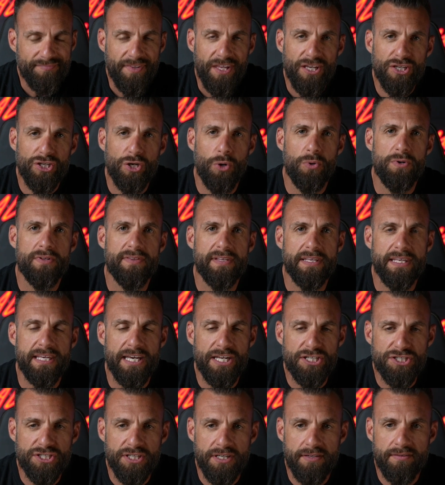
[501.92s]
go into the
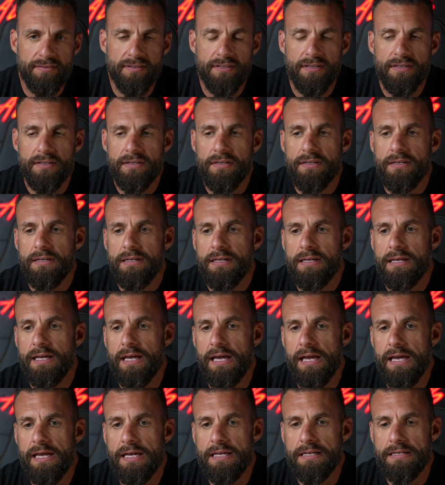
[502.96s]
kitchen,
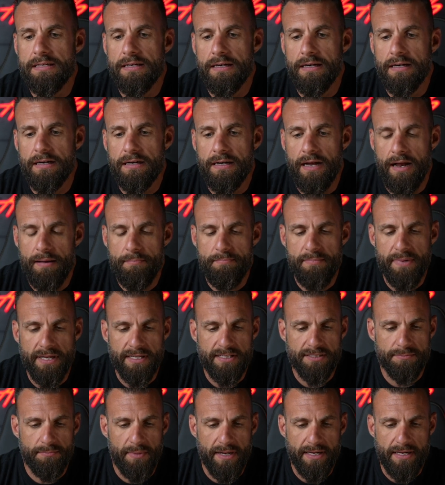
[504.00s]
and uh, I
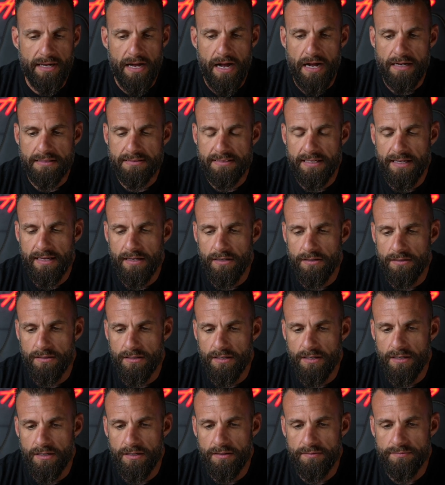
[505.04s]
mix my cocktail
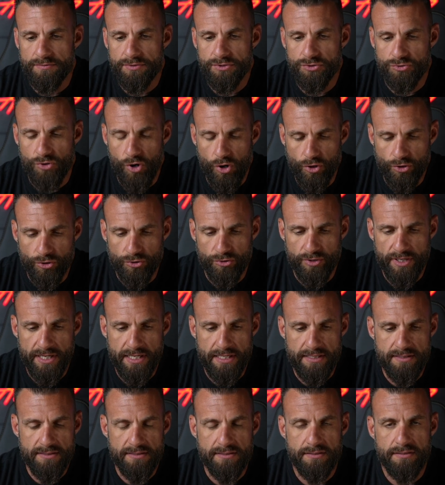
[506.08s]
of strong
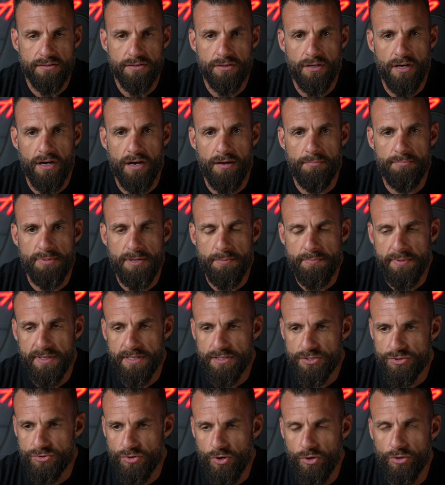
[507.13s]
greens, uh, BP
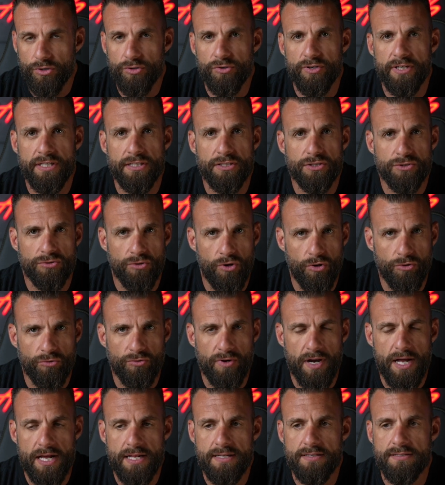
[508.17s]
and strong greens, strong
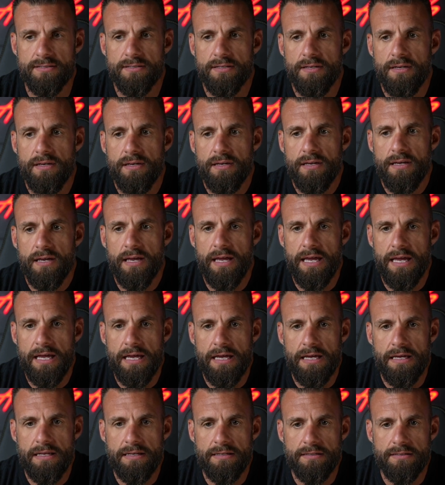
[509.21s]
reds
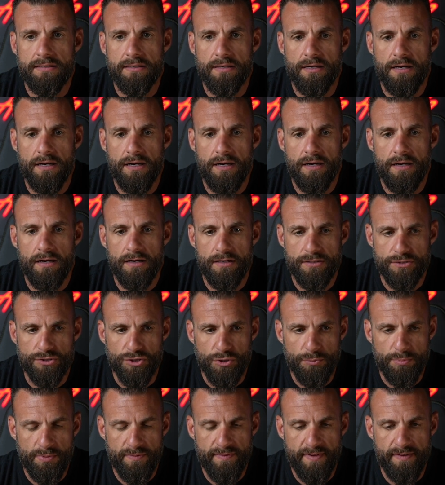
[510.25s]
and uh, a
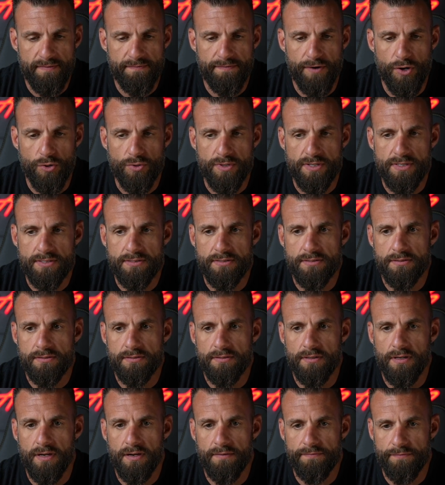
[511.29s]
scoop of In Focus
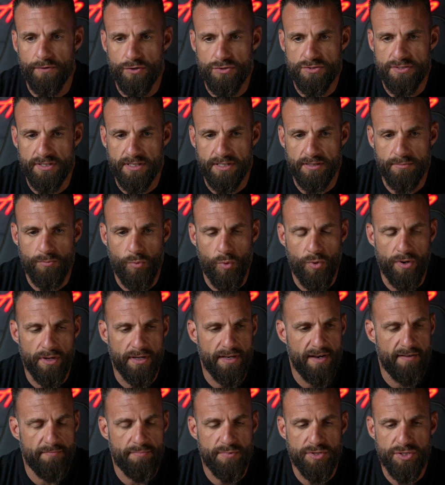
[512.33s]
uh, first thing in the morning.
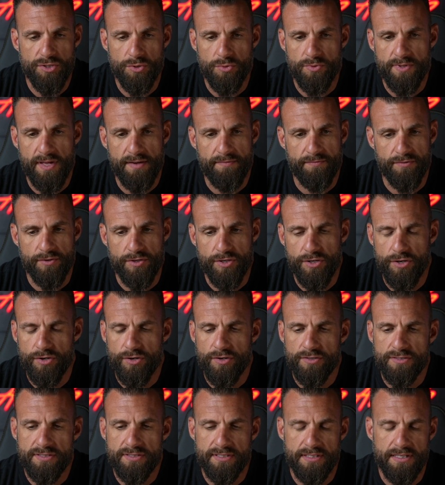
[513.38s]
And I've been doing that for
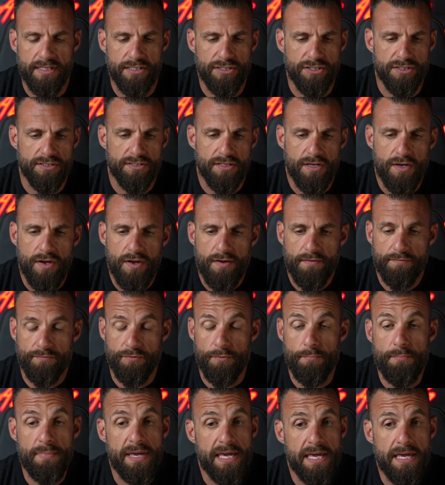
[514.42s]
years. And it just, for
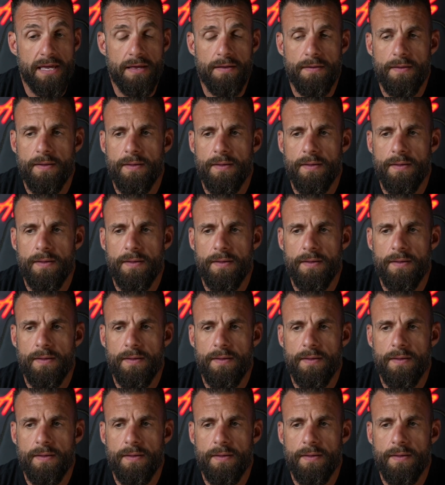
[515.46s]
me,